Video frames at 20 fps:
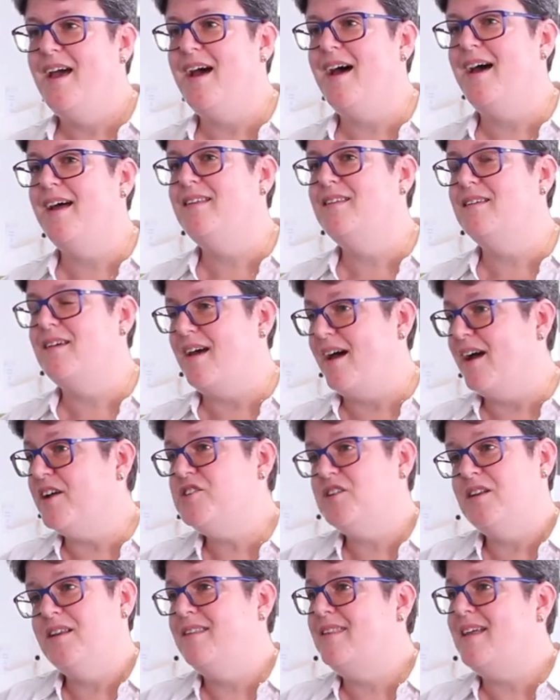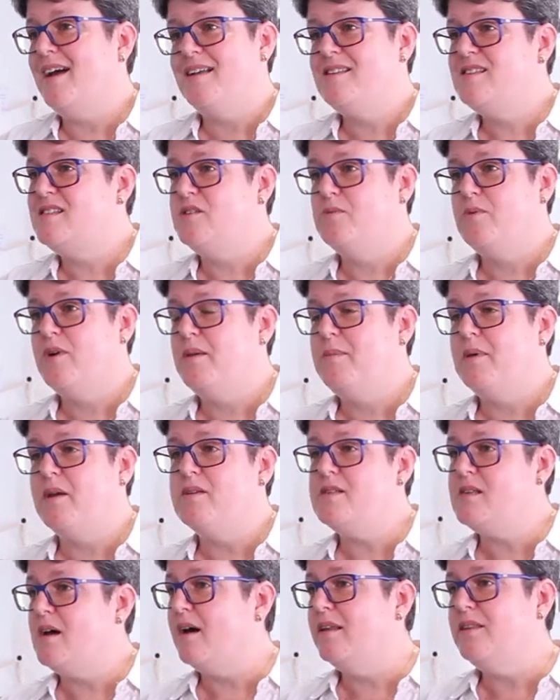And actually that's the way,
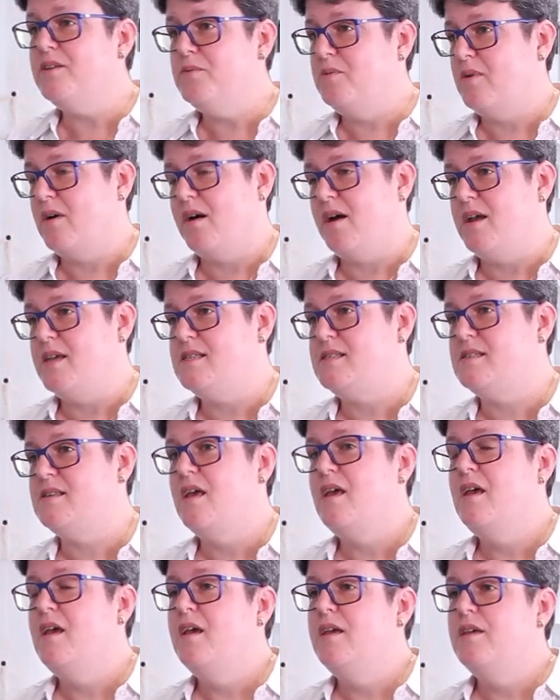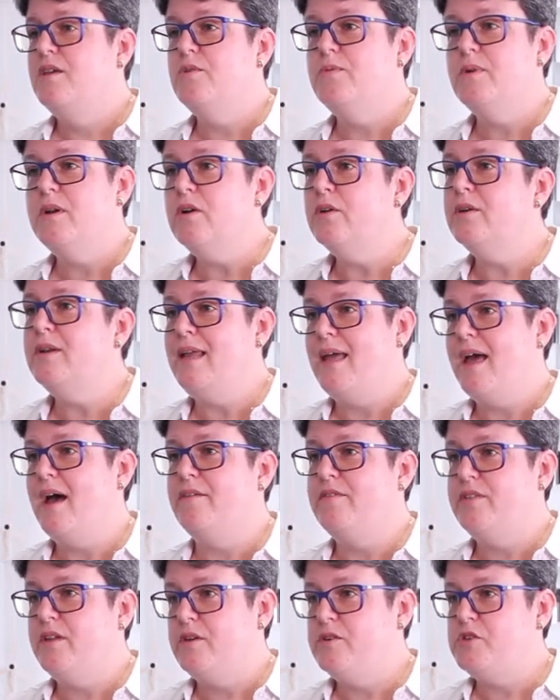because otherwise you will only
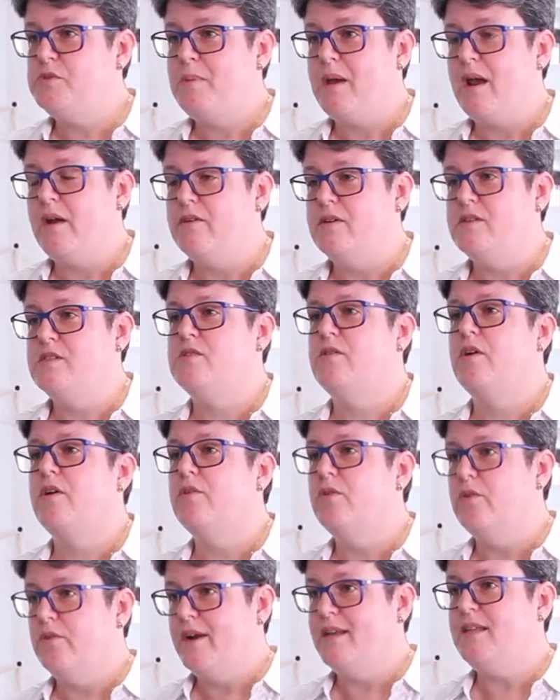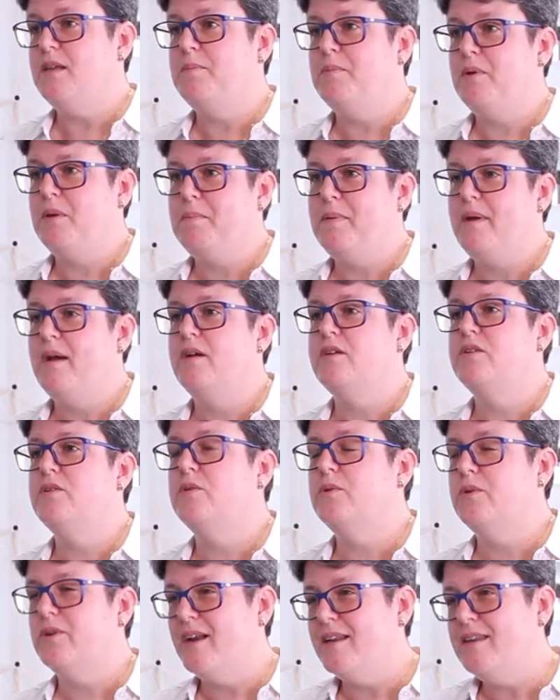have those parents who are already prepared, who
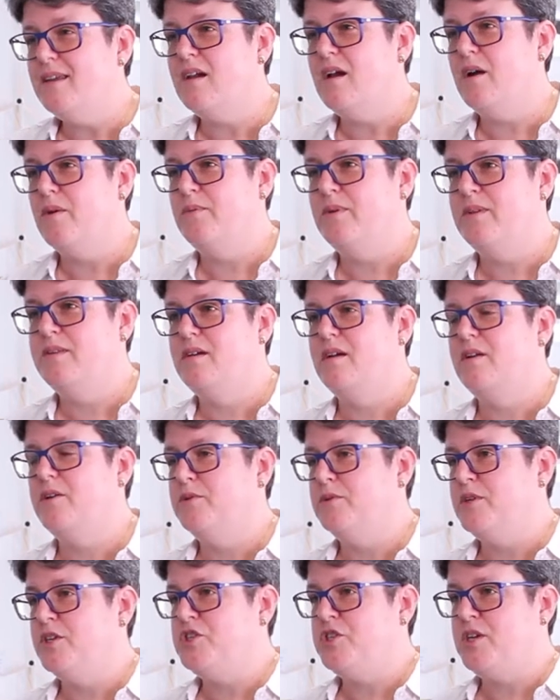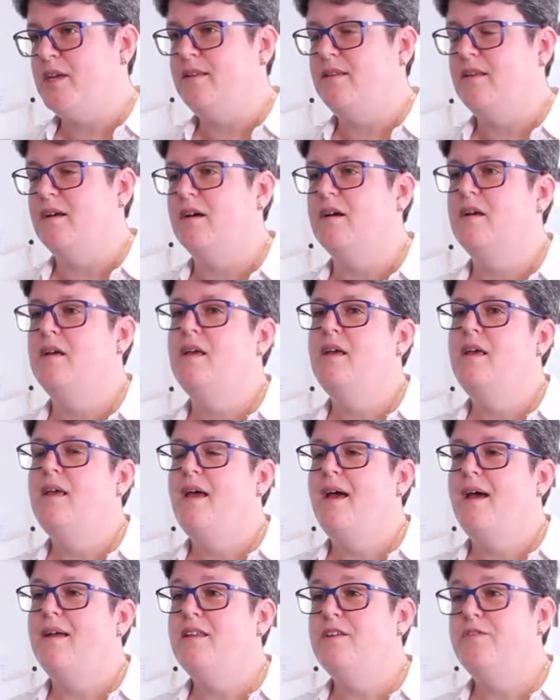already come with their own agenda.
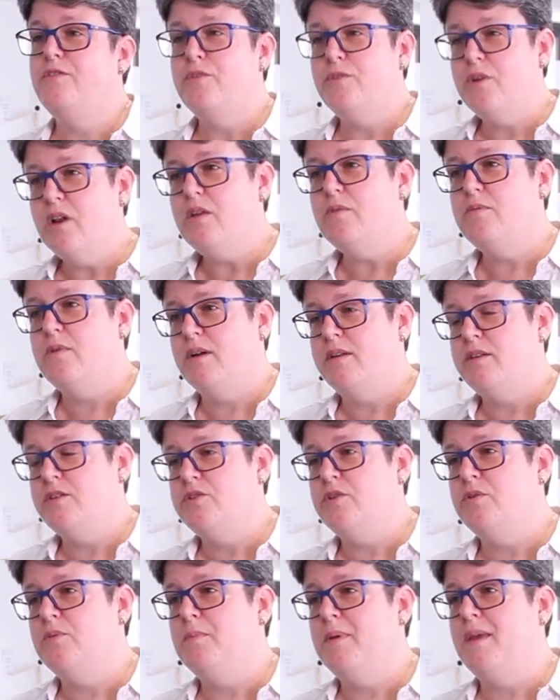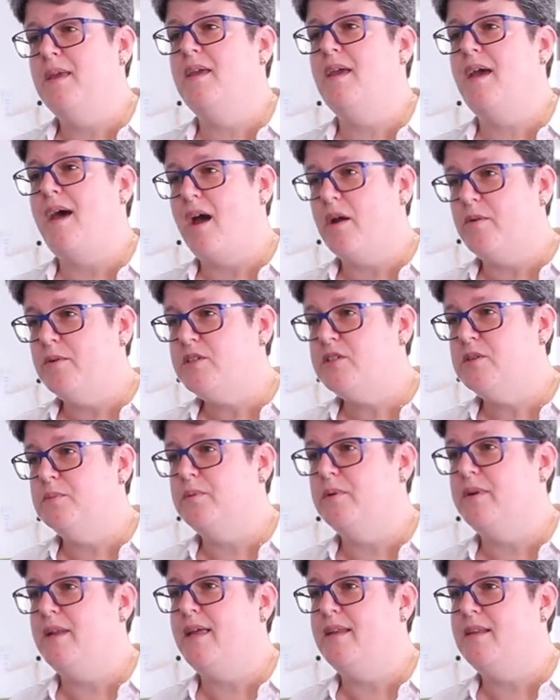And if you really want to be
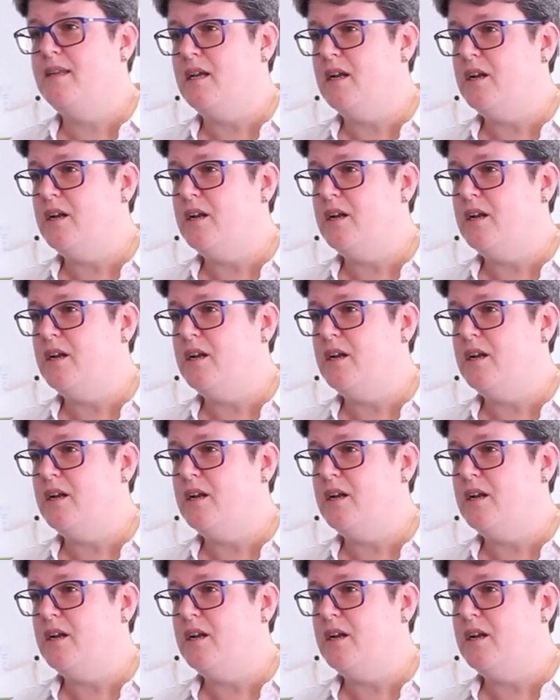equitable and